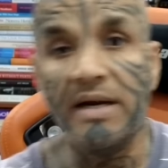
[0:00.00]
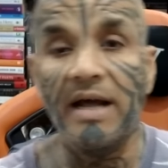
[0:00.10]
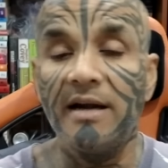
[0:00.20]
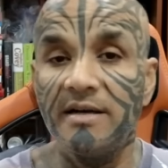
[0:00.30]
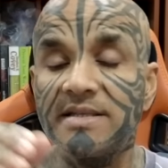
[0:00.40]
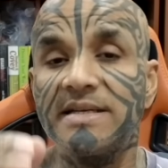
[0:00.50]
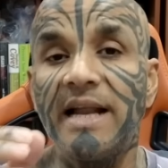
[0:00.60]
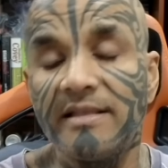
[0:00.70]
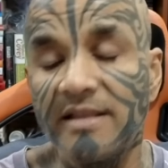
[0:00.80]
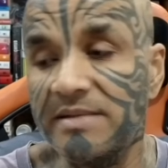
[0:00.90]

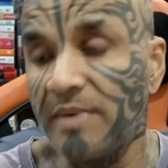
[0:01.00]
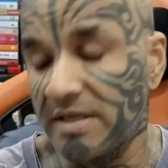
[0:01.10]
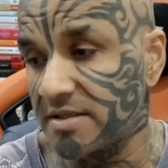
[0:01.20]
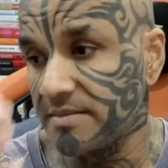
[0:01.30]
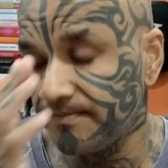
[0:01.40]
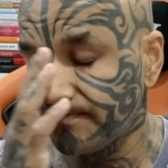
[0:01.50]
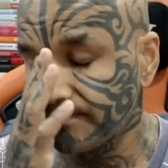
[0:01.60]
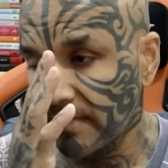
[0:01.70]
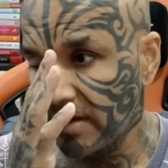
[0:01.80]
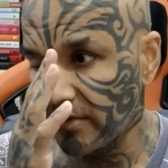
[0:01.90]
understand this much,
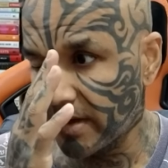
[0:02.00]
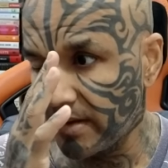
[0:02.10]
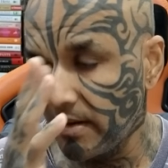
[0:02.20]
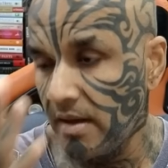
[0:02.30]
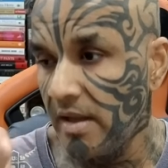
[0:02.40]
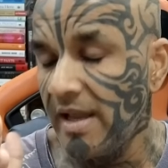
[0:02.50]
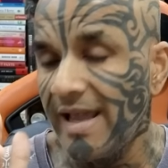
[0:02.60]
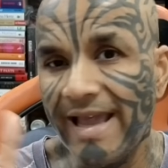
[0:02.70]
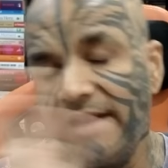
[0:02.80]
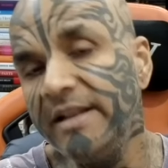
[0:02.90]
okay?
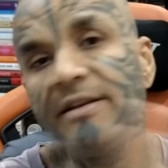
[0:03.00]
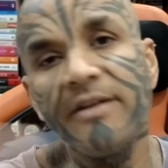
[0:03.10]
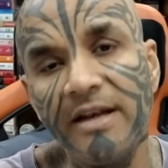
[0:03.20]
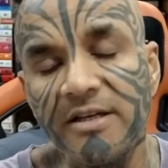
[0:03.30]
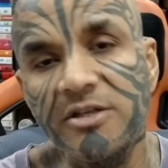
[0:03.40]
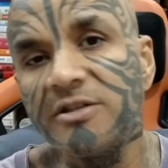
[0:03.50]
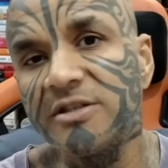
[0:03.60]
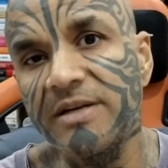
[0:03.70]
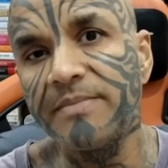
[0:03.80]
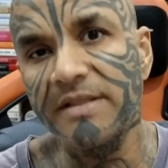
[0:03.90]
Any
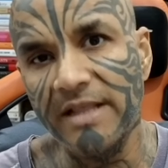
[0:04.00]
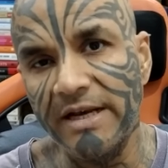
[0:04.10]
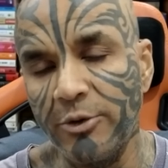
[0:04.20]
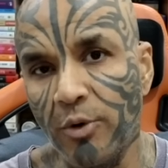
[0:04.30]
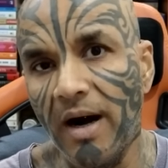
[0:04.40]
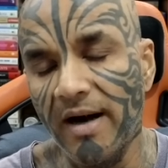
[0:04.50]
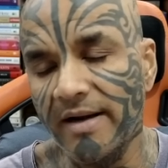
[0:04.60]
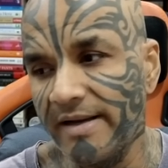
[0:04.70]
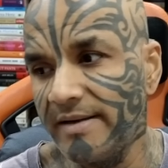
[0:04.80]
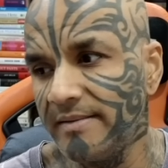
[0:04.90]
relationship that you are
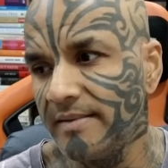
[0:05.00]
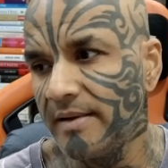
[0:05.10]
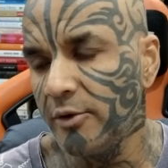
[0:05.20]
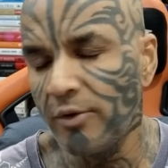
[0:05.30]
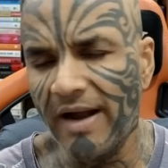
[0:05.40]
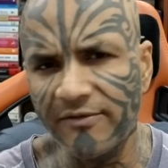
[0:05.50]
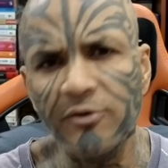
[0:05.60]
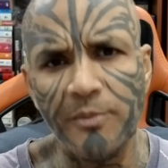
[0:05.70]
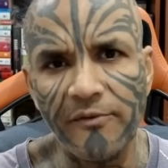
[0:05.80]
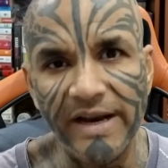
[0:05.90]
in, you have to
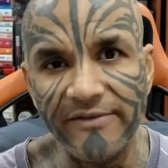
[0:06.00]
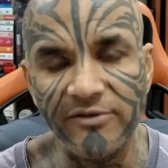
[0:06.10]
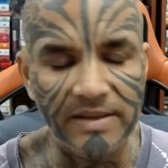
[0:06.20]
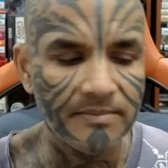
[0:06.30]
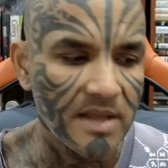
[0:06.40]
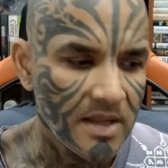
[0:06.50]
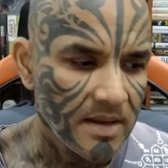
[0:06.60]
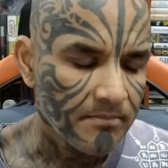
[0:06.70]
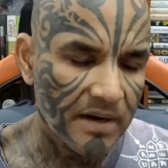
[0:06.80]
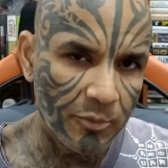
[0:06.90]
provide for them.
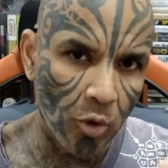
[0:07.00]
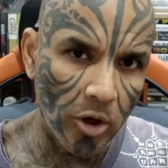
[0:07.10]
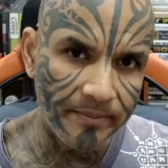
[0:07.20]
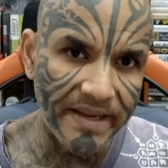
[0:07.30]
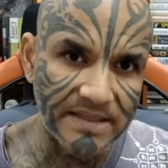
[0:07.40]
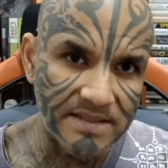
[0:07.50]
But what makes